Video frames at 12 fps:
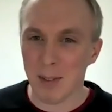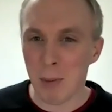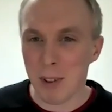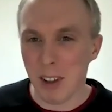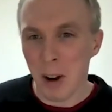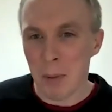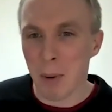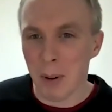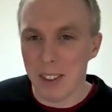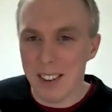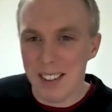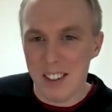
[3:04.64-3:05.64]
almost like
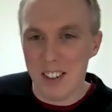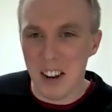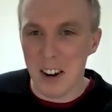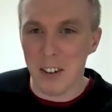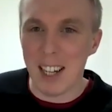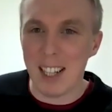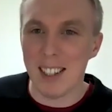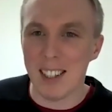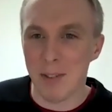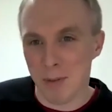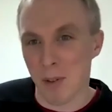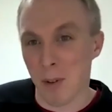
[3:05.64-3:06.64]
hypothesis generated
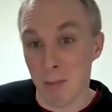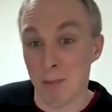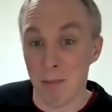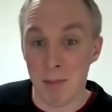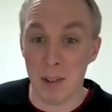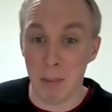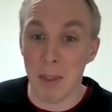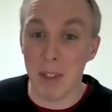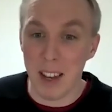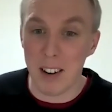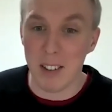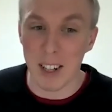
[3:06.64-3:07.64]
from some
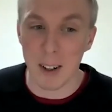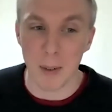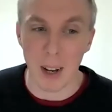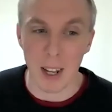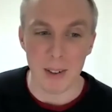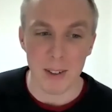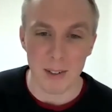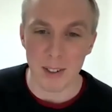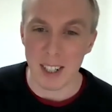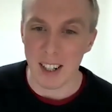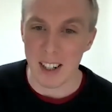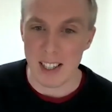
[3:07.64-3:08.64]
theory in a way, which was
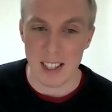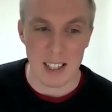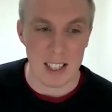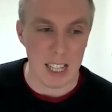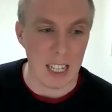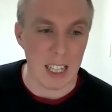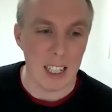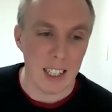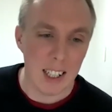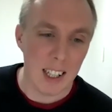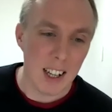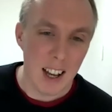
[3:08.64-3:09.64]
really nice to see.
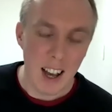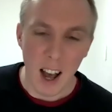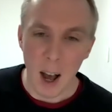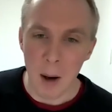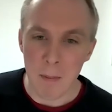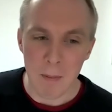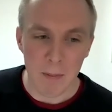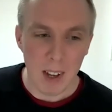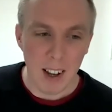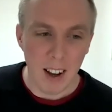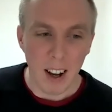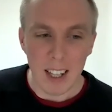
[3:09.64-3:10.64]
Um,
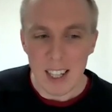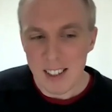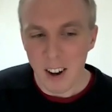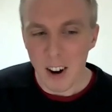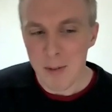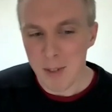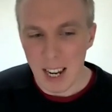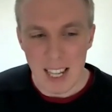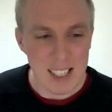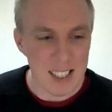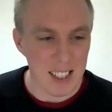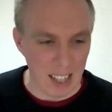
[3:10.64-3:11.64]
I guess kind of
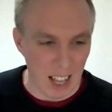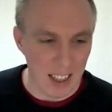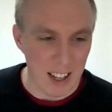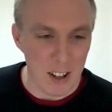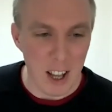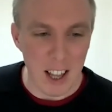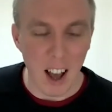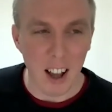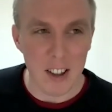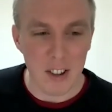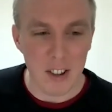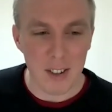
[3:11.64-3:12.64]
related to that, then
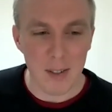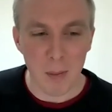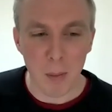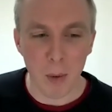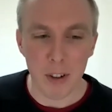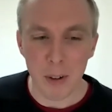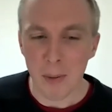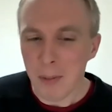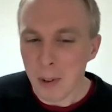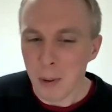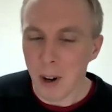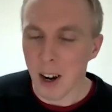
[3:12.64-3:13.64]
what do you
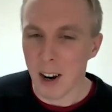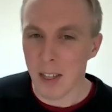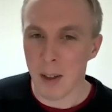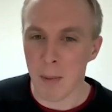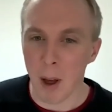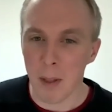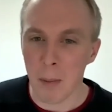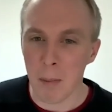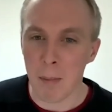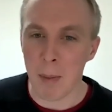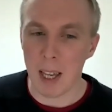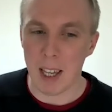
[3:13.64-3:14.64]
feel kind of the, are the
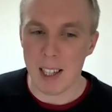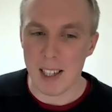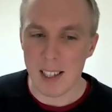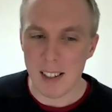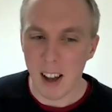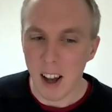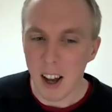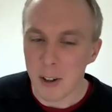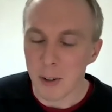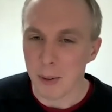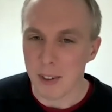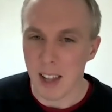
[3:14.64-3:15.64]
biggest
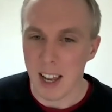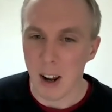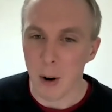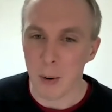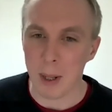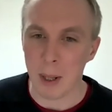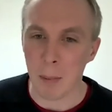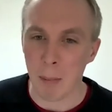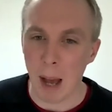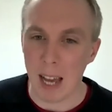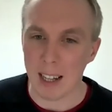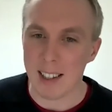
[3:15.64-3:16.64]
hurdles then holding
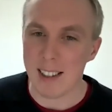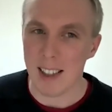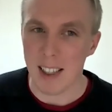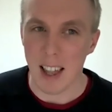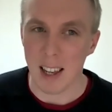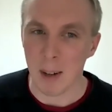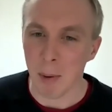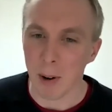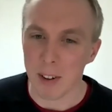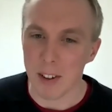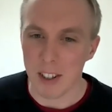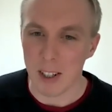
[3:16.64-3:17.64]
back synthetic
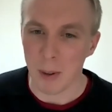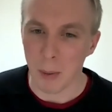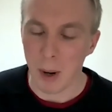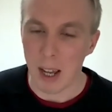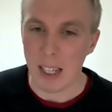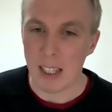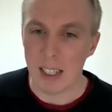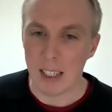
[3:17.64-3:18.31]
biology in a way?